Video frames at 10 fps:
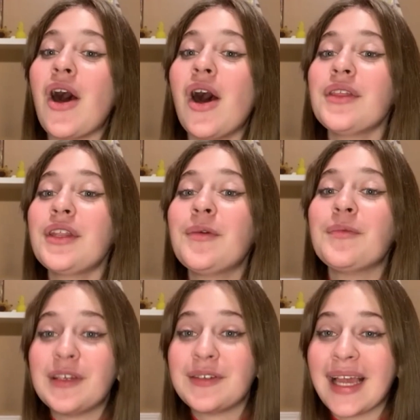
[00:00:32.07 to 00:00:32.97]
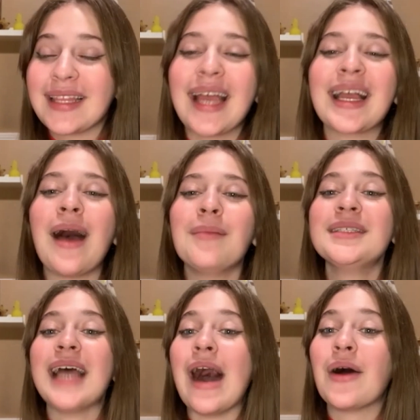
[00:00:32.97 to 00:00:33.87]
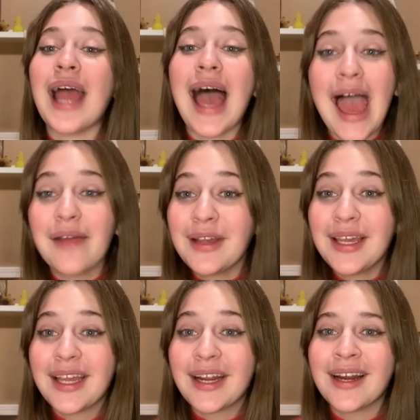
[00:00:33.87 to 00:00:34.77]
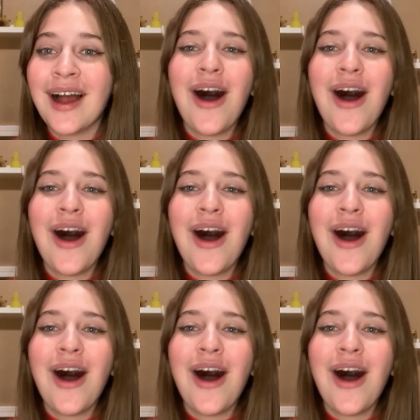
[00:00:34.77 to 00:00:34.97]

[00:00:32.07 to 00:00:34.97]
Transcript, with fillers: all the new music that comes out every year,